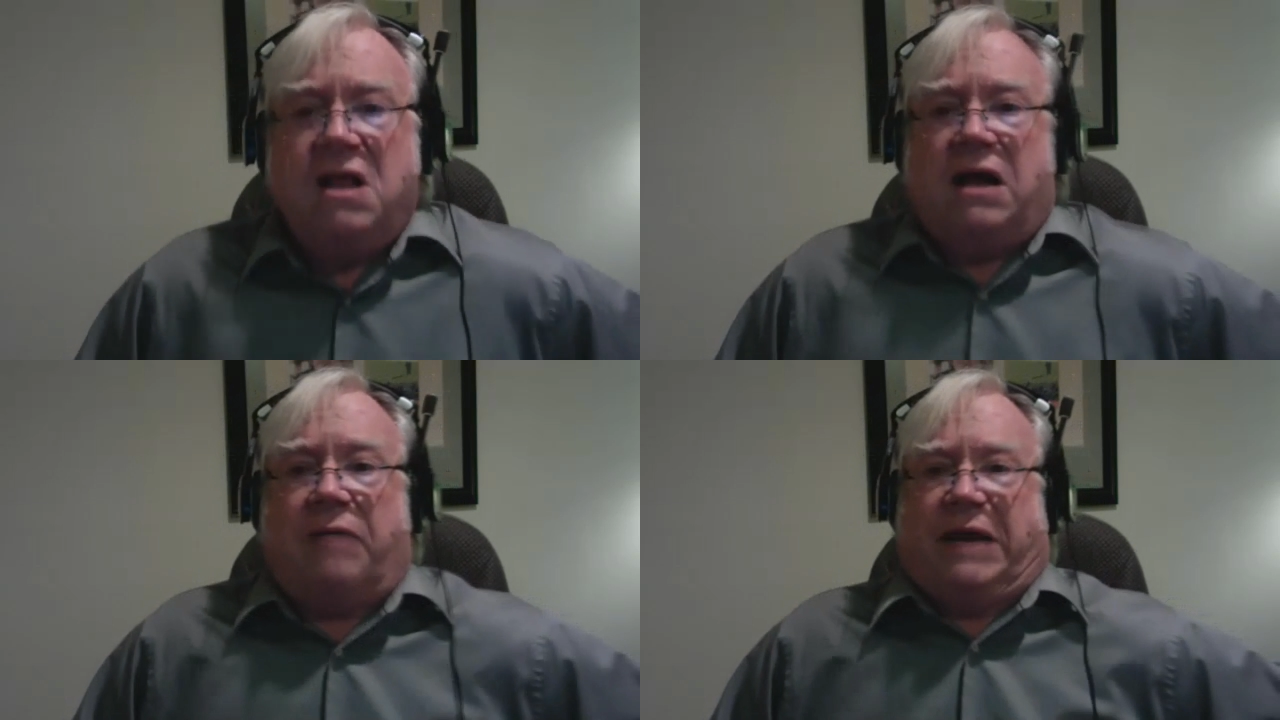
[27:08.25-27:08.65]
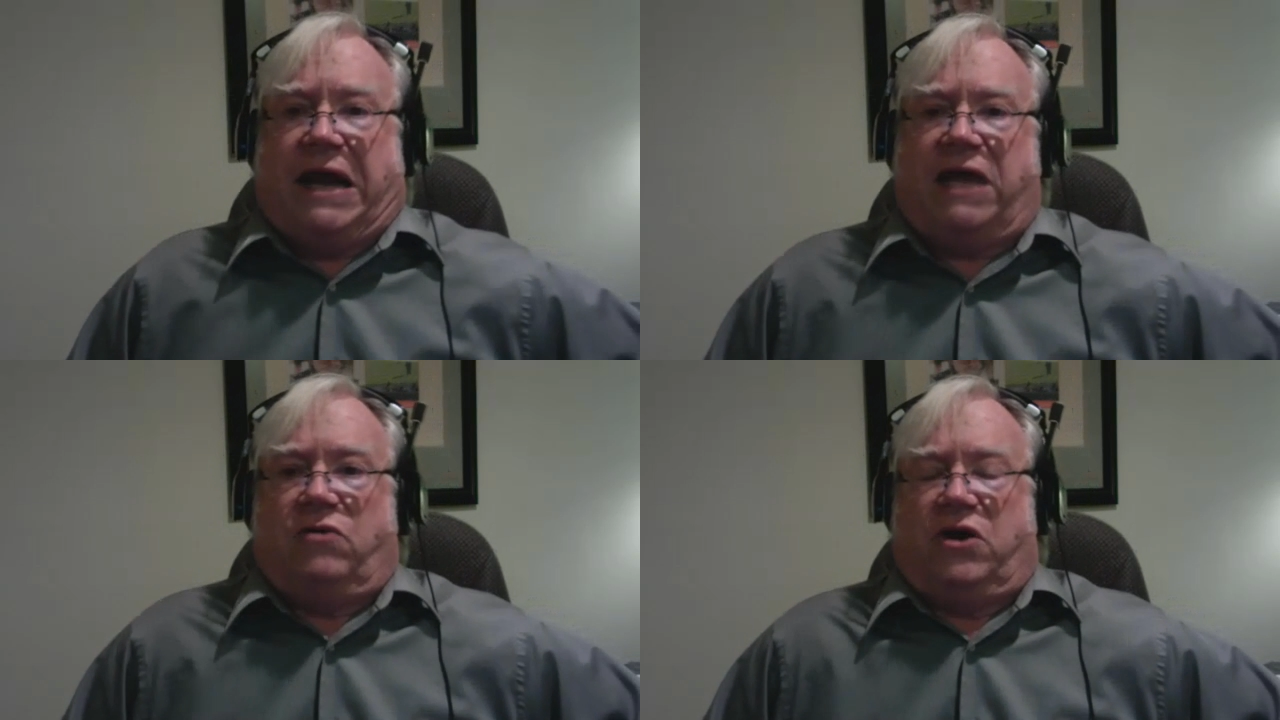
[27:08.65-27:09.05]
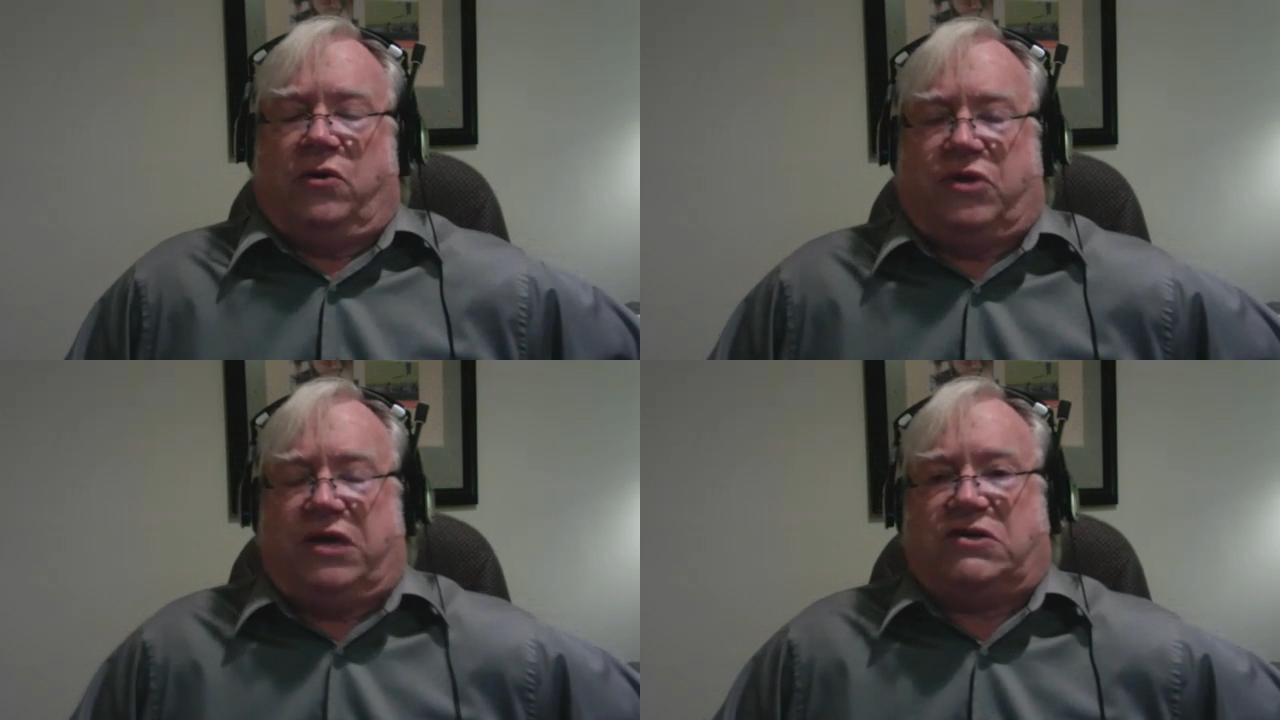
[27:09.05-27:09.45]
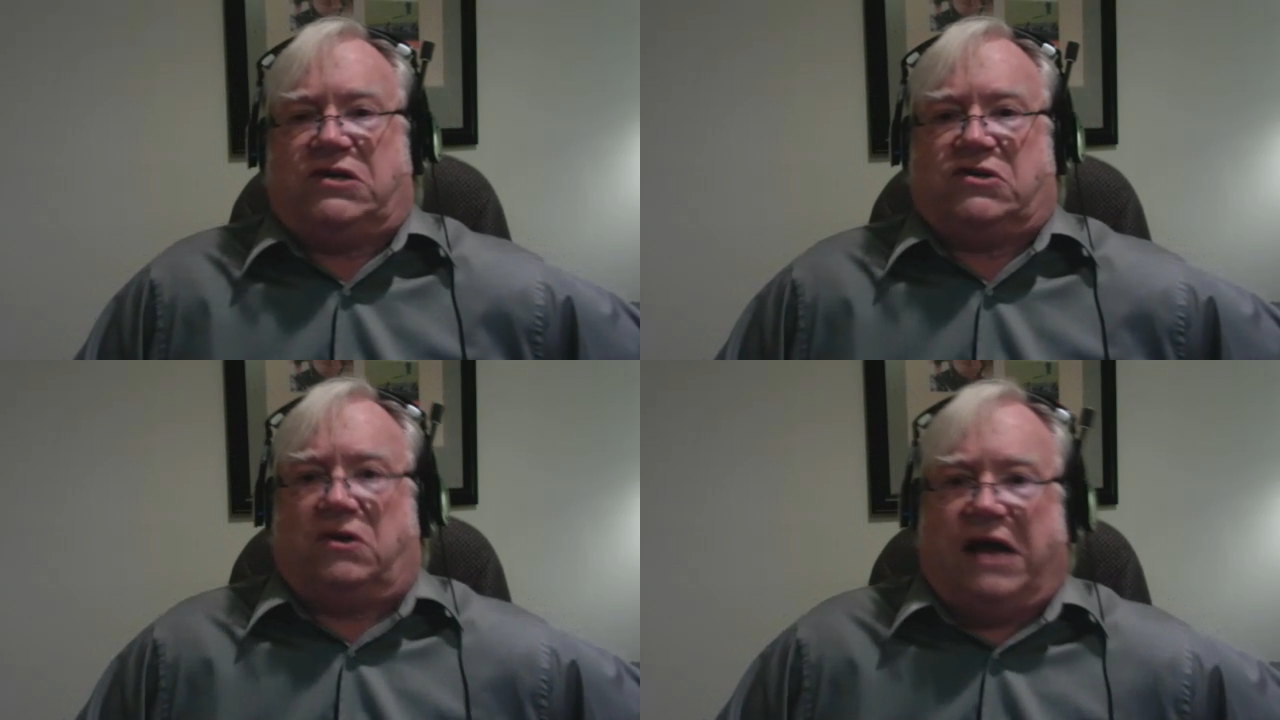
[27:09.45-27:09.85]
I mean, anyone who thinks
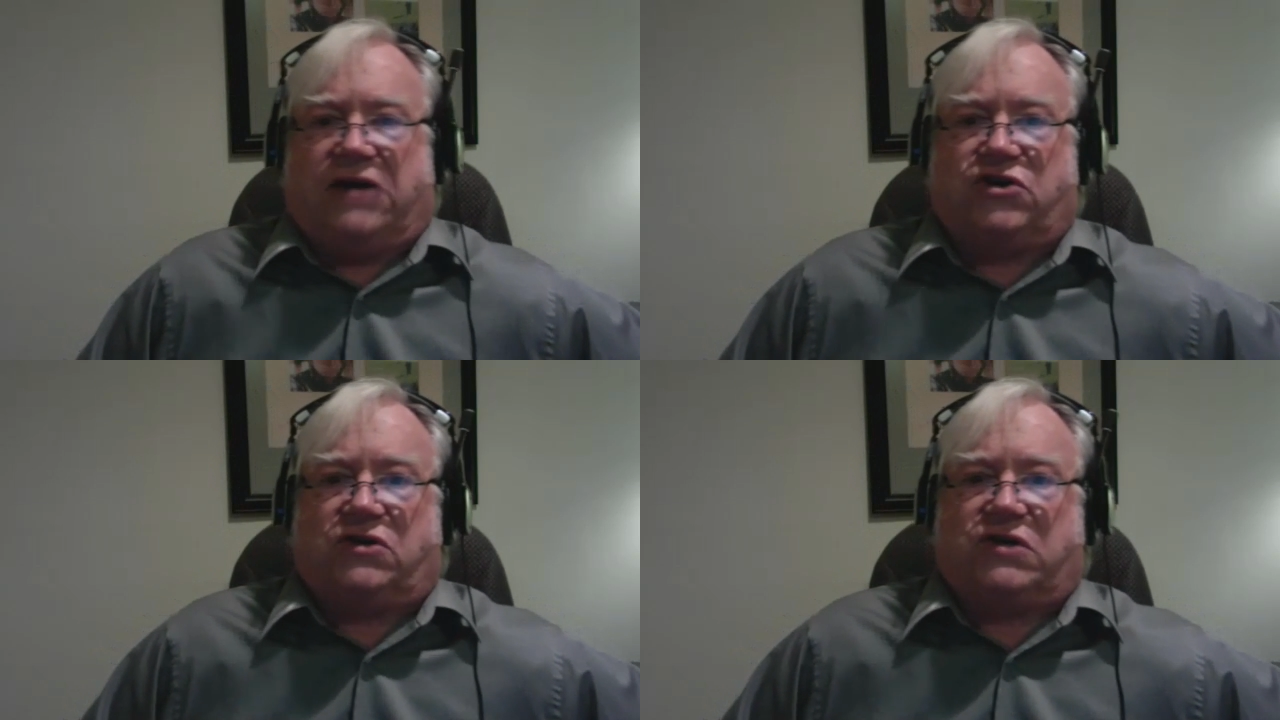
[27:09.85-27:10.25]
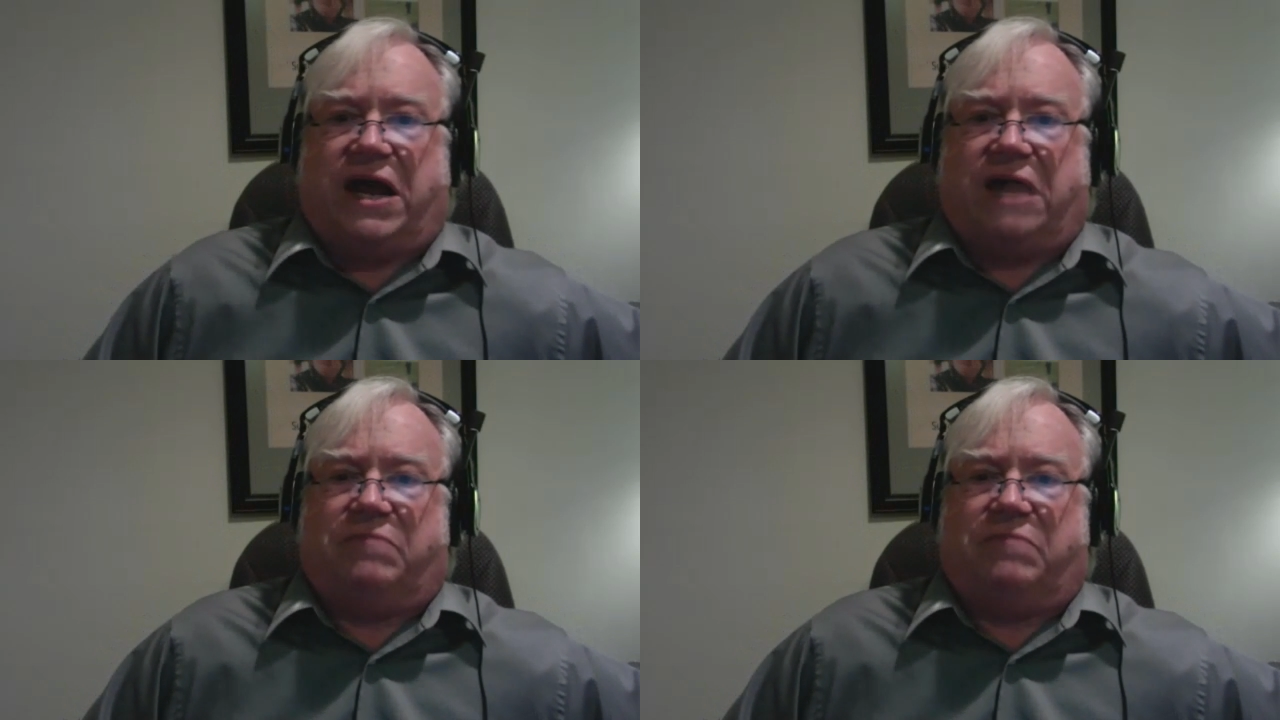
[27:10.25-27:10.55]
these elections can't